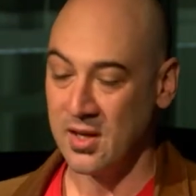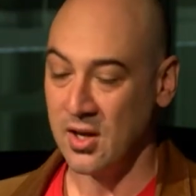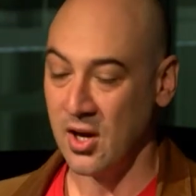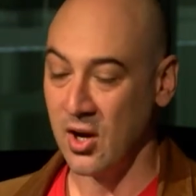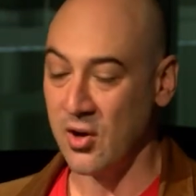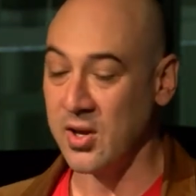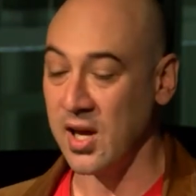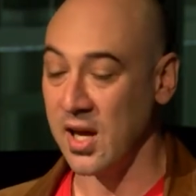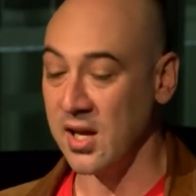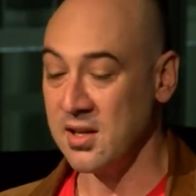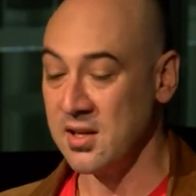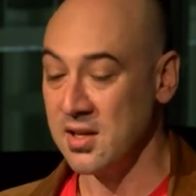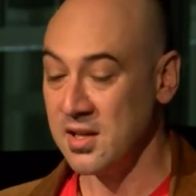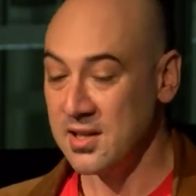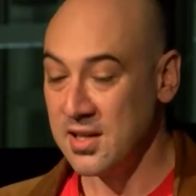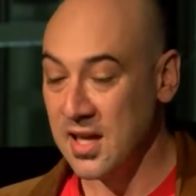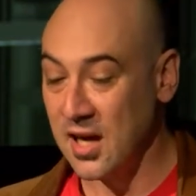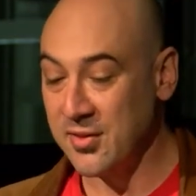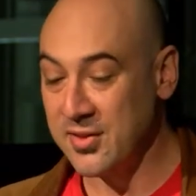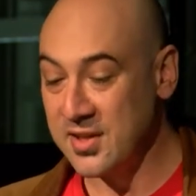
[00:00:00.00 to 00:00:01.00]
Okay,
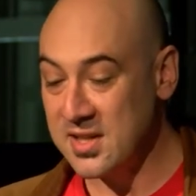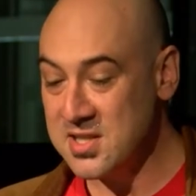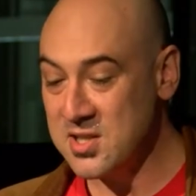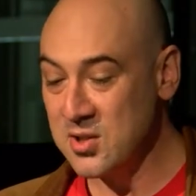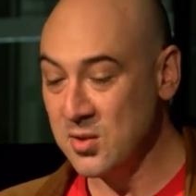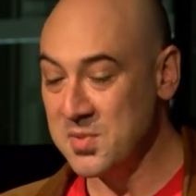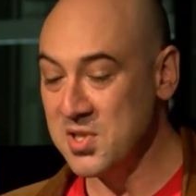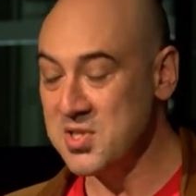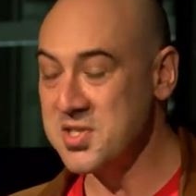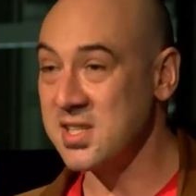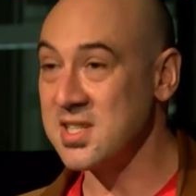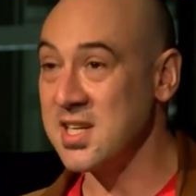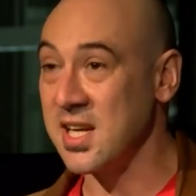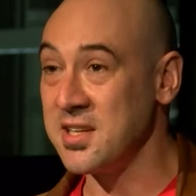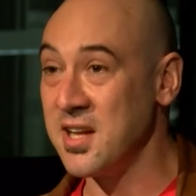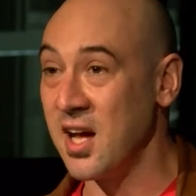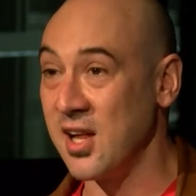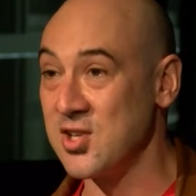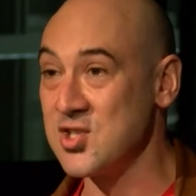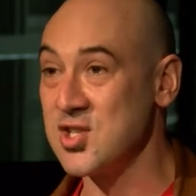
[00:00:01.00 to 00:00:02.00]
now these new music
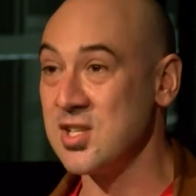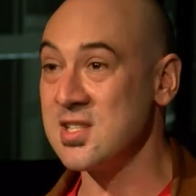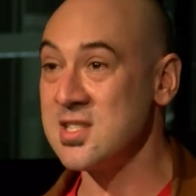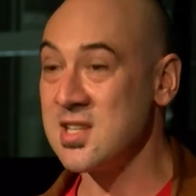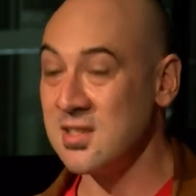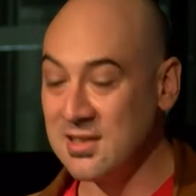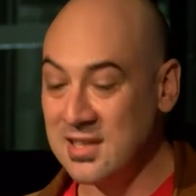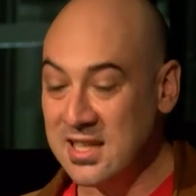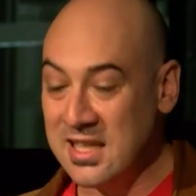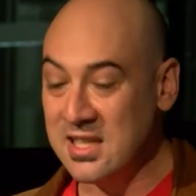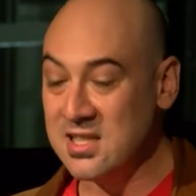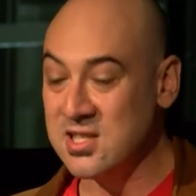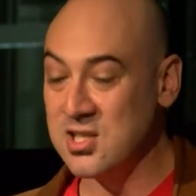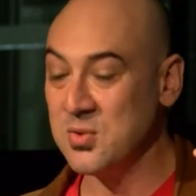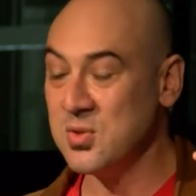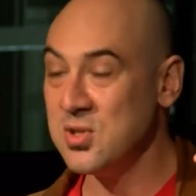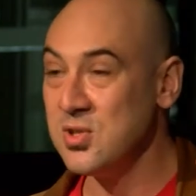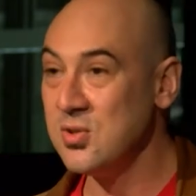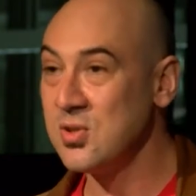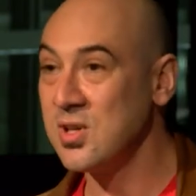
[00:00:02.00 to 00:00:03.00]
technologies lead
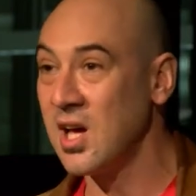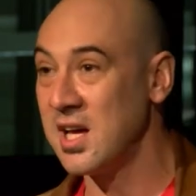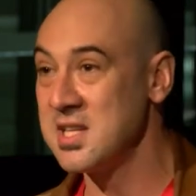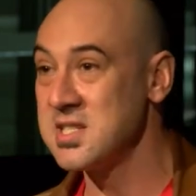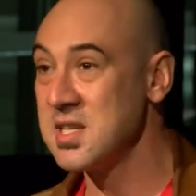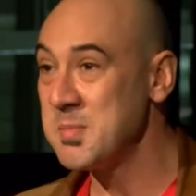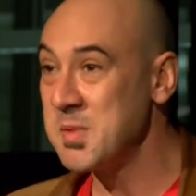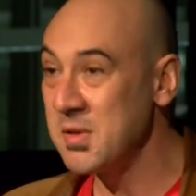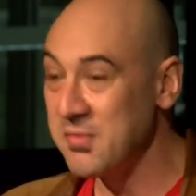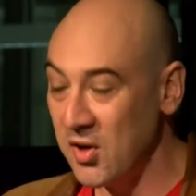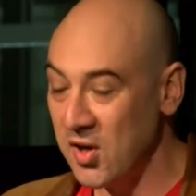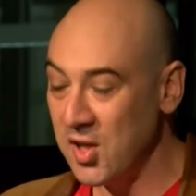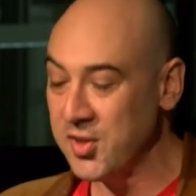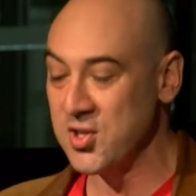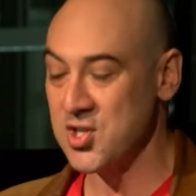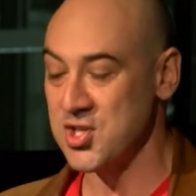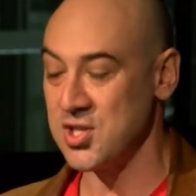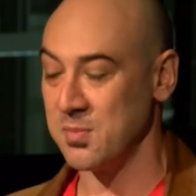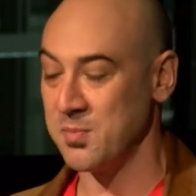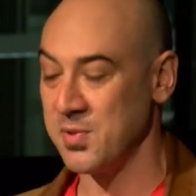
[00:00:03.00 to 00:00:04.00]
to a new concept of
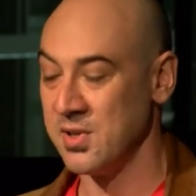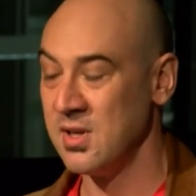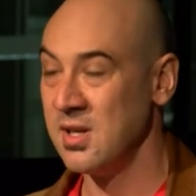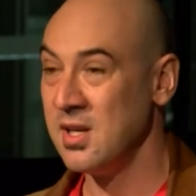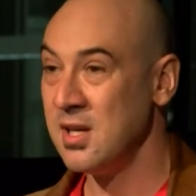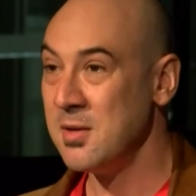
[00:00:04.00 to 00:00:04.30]
authorship.